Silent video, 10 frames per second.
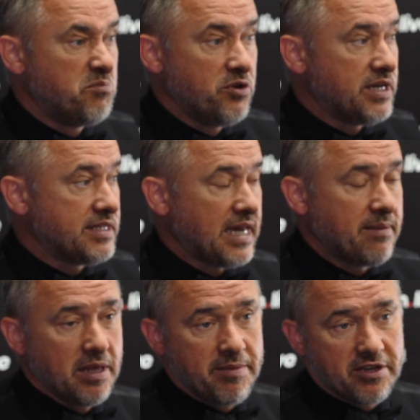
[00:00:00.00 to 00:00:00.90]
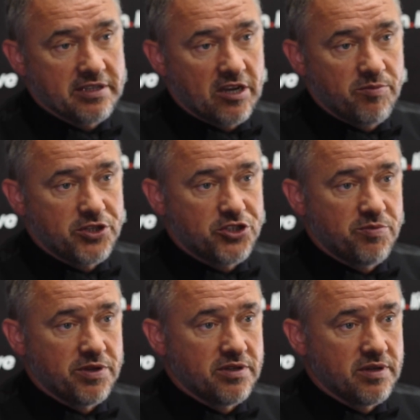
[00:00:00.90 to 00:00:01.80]
put in a time limit, because that would be
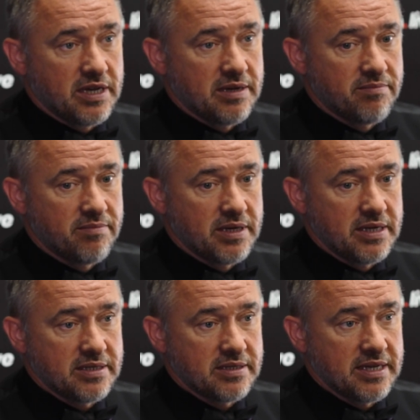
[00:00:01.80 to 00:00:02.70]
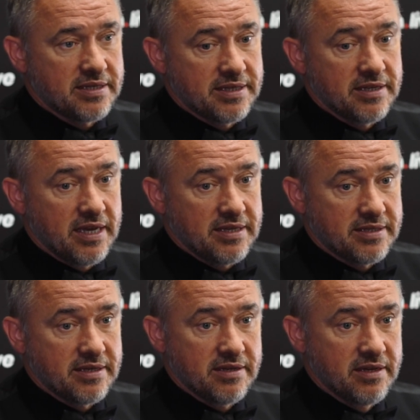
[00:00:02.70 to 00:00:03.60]
stupid, but it's
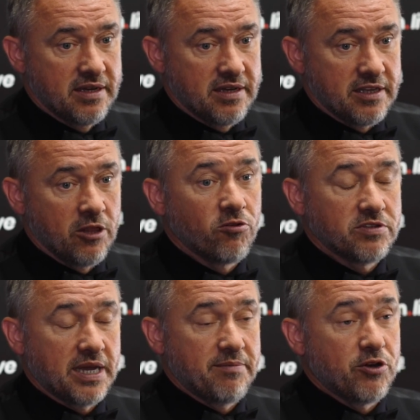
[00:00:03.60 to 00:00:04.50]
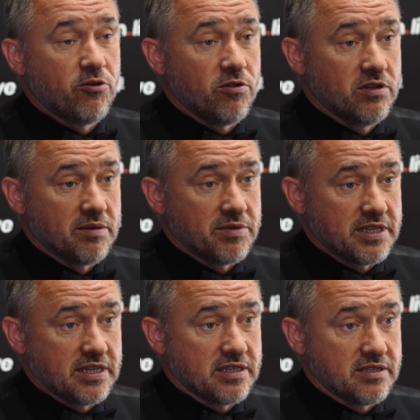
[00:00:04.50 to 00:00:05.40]
the long time goal, let me
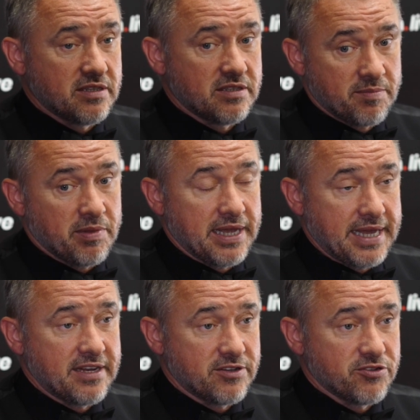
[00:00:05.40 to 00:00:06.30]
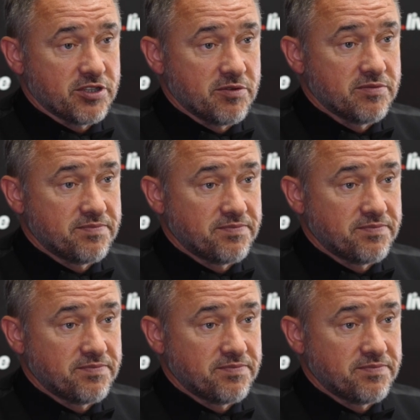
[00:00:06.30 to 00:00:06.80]
say, to play again at the Crucible.